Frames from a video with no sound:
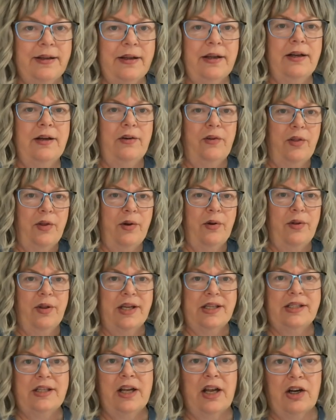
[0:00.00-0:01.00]
although
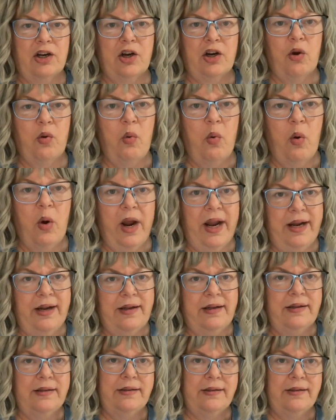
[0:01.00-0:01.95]
that's not quite